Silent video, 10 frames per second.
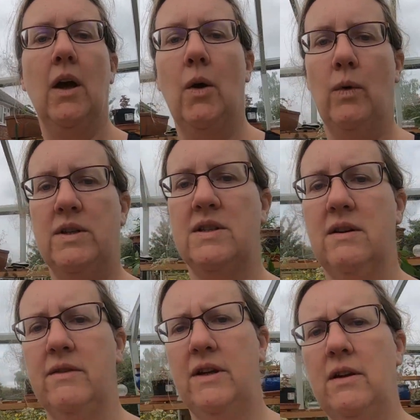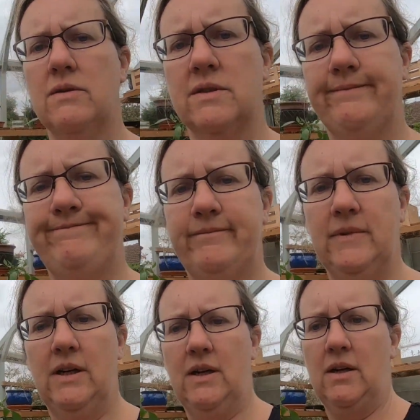which is lovely news.
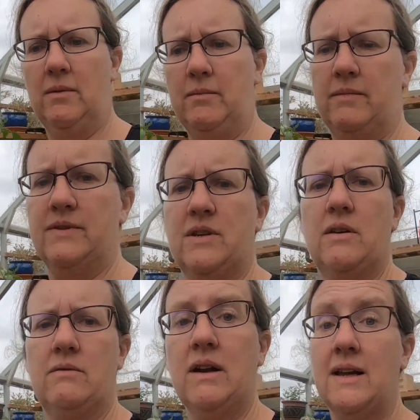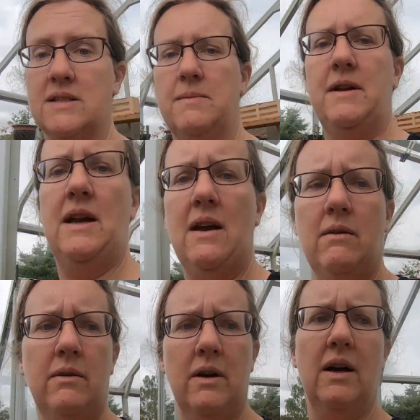Um, so relax a bit now
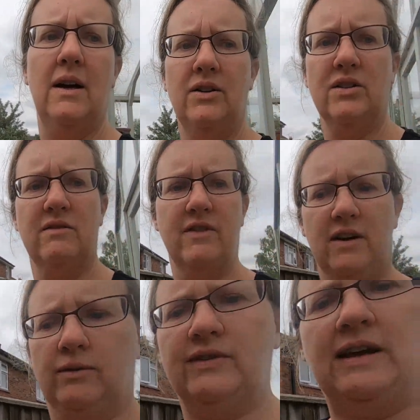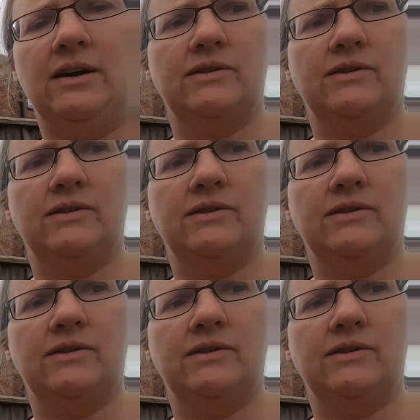and just a final say hello